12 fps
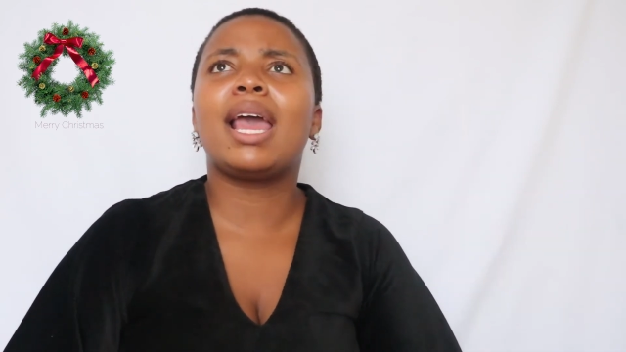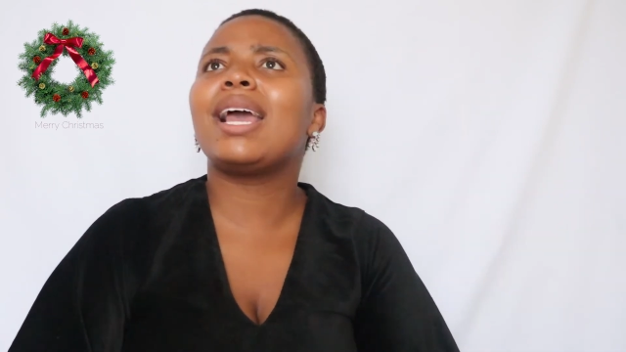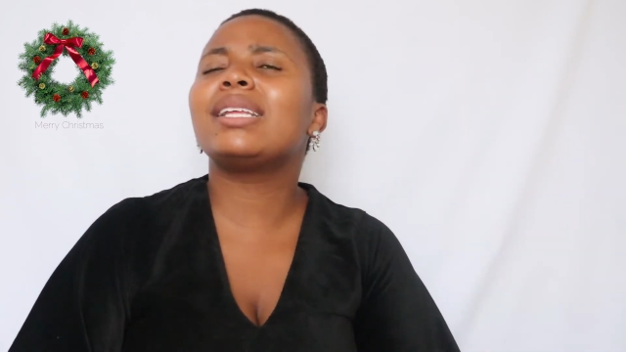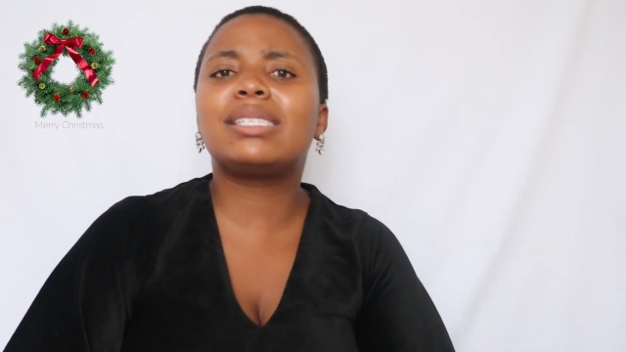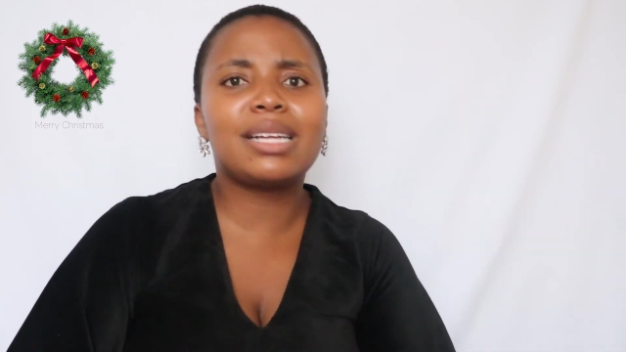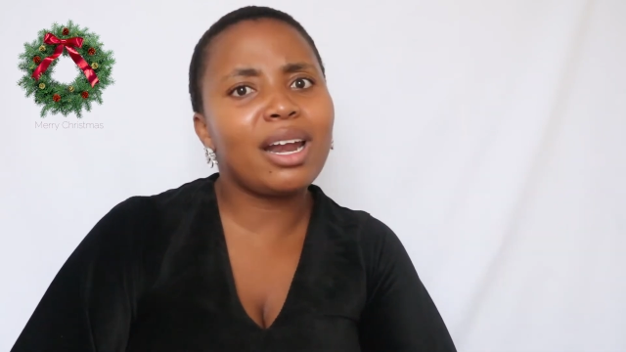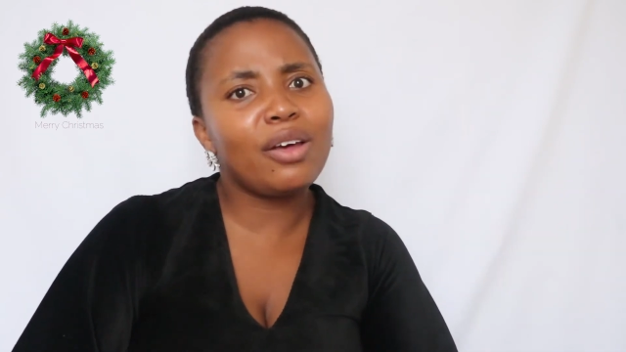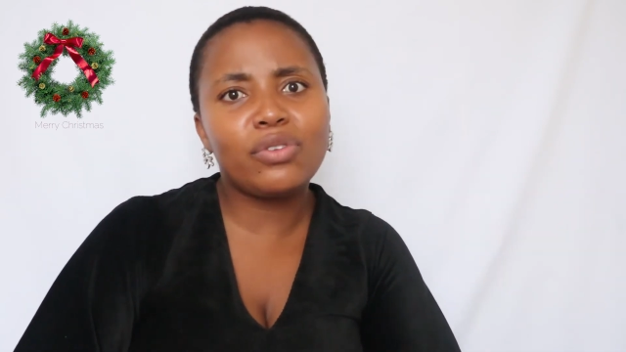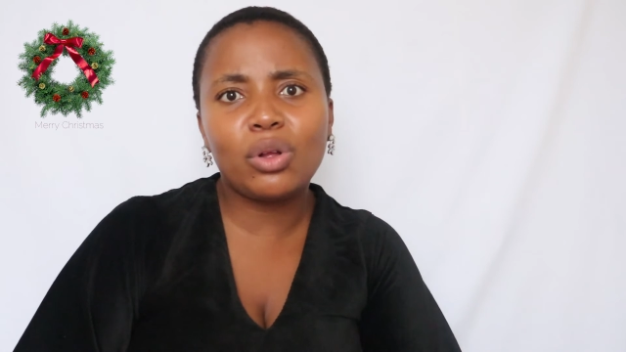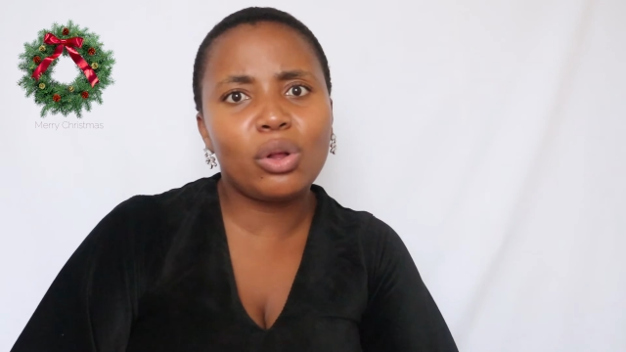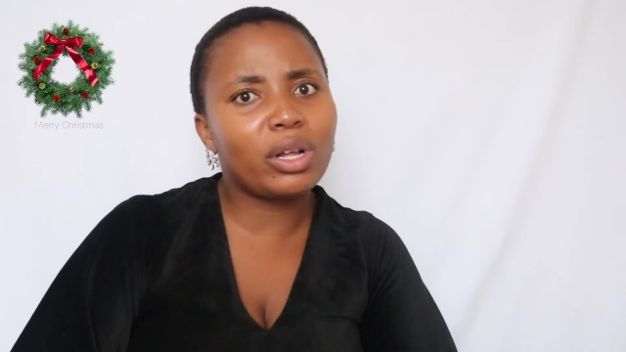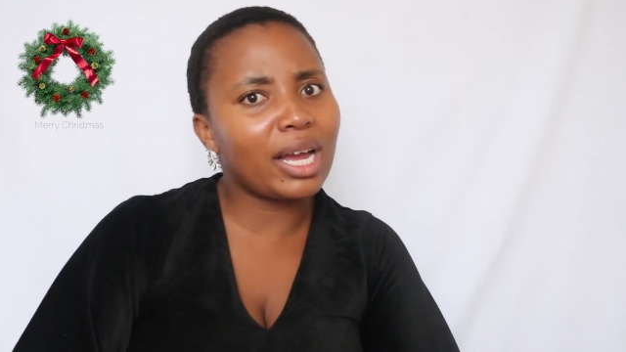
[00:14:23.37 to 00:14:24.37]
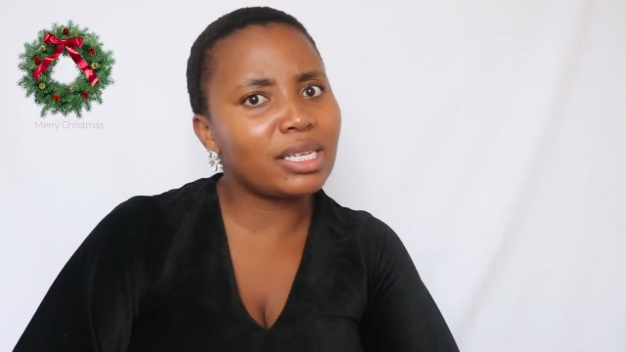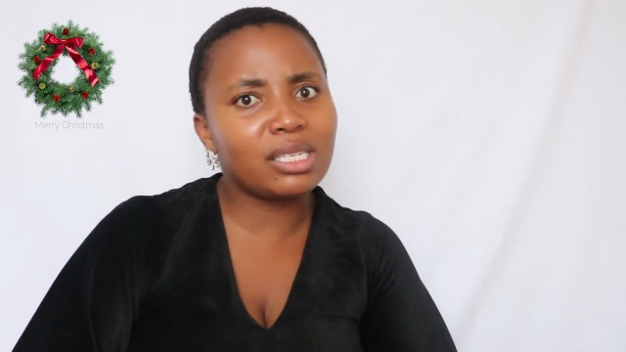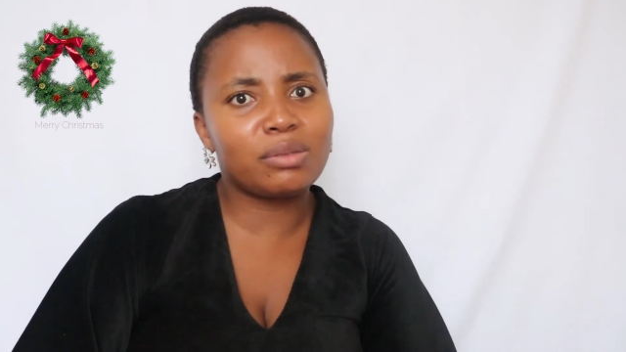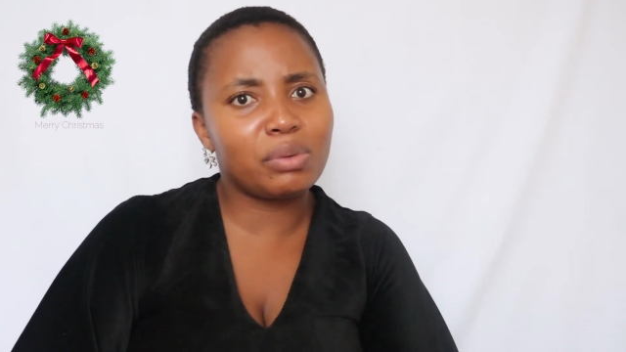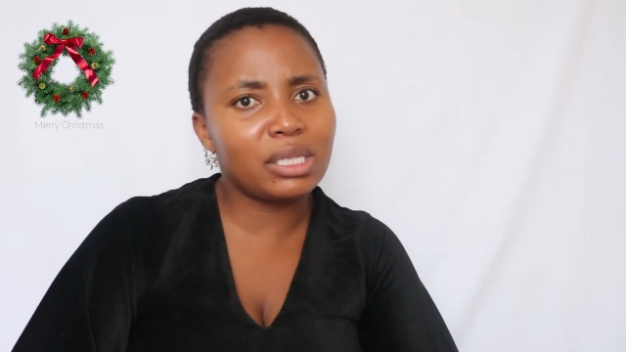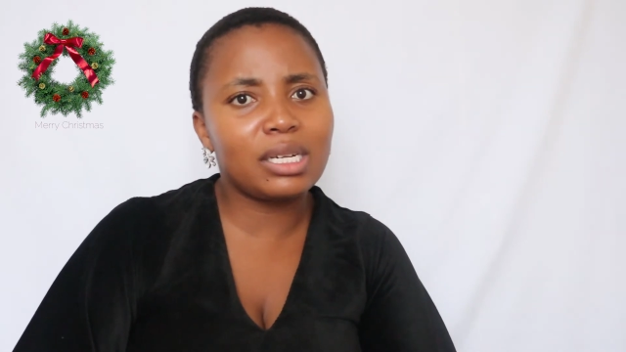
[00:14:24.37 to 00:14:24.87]
it's none of your
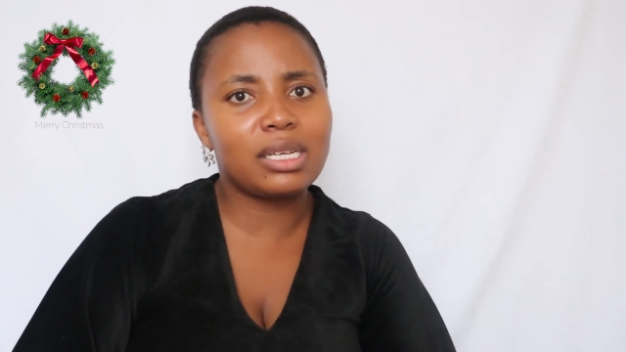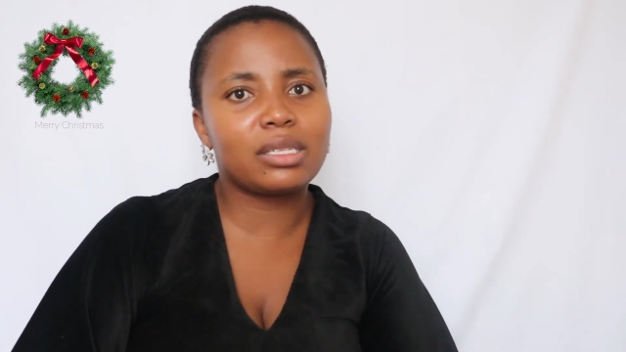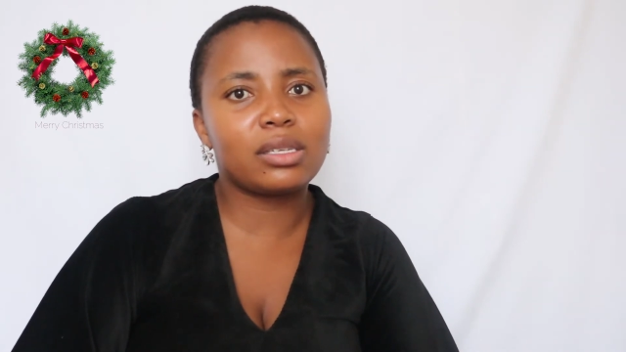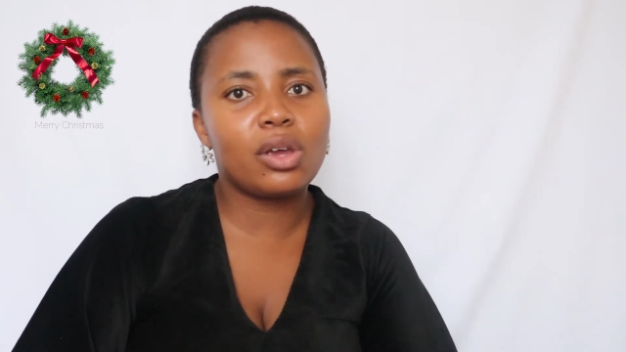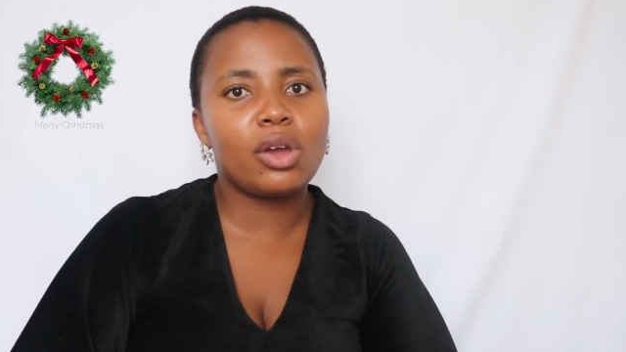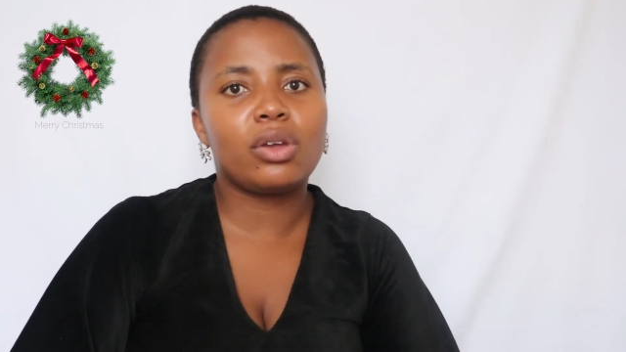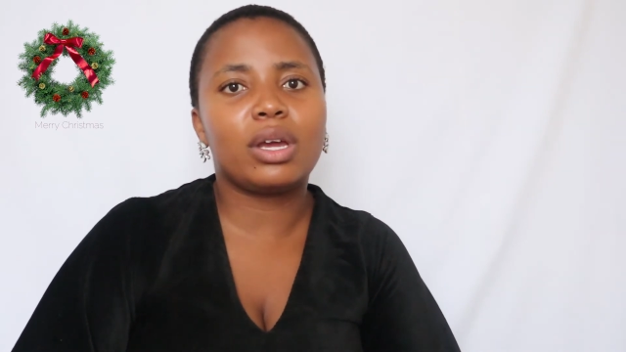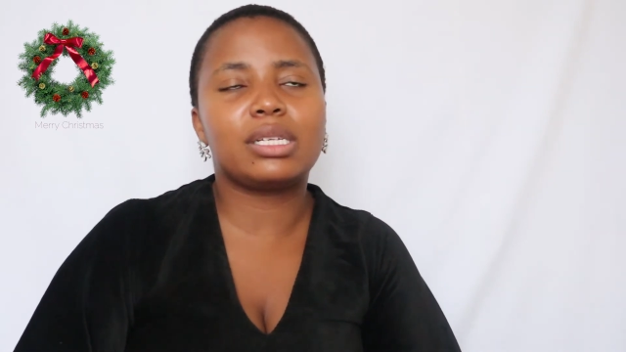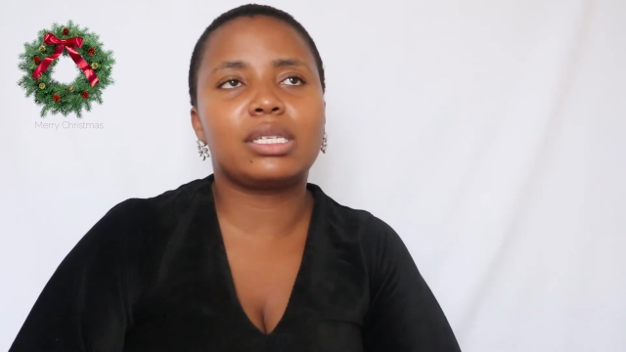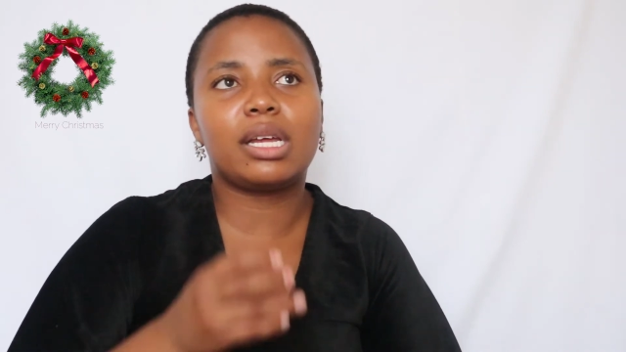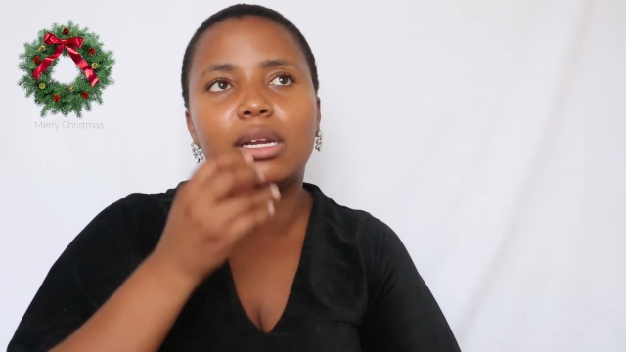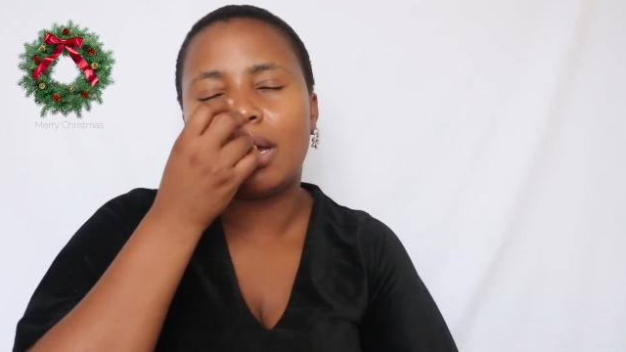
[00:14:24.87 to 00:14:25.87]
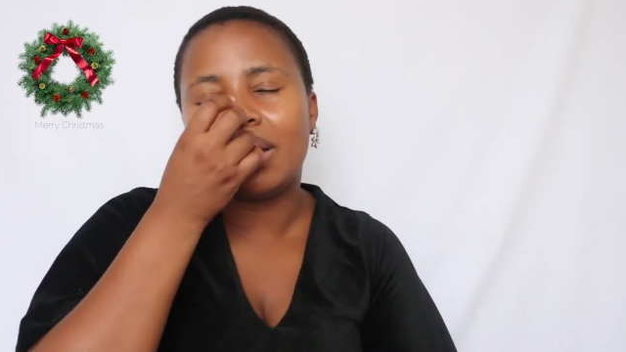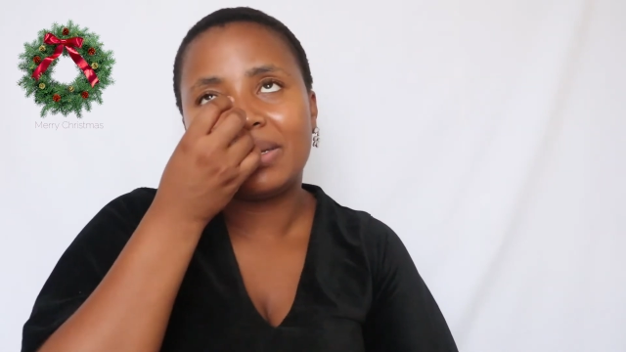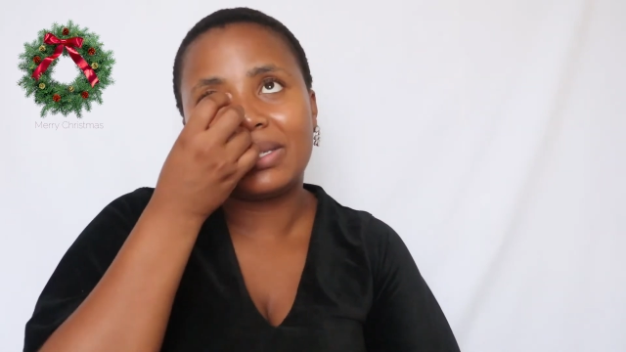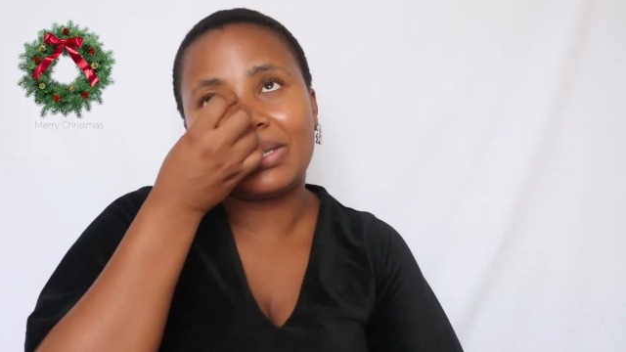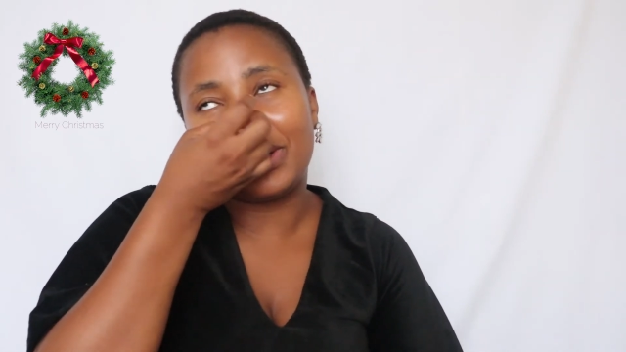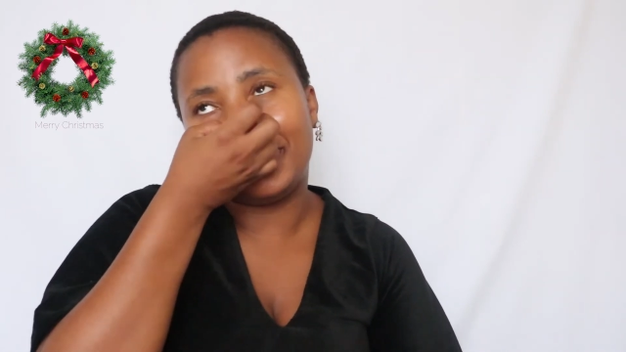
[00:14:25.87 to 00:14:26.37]
guys' business, you understand?
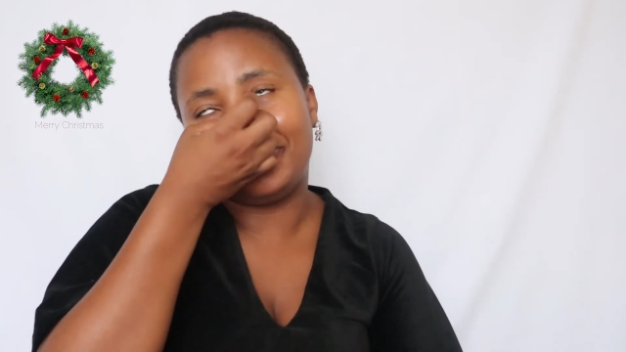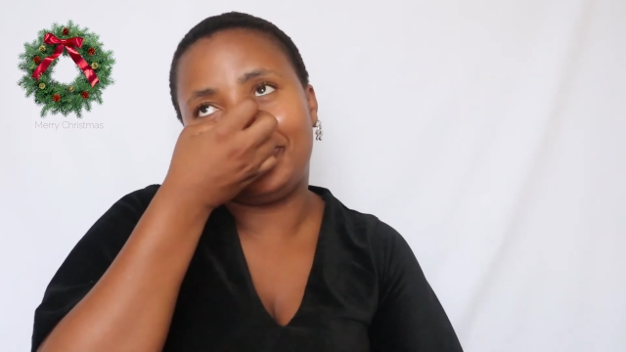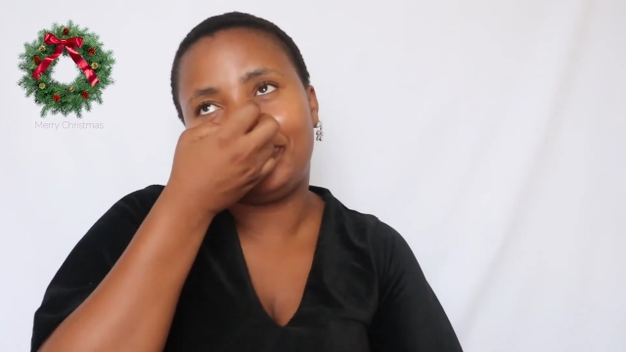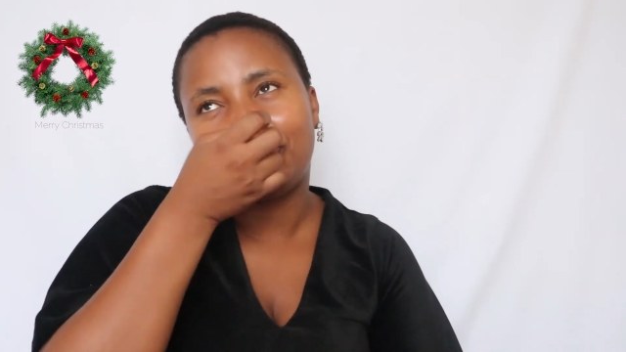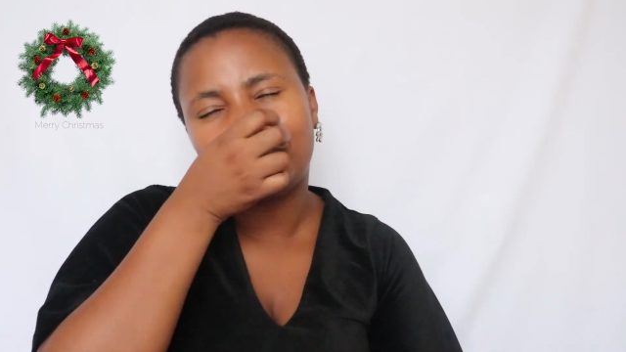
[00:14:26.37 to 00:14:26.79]
So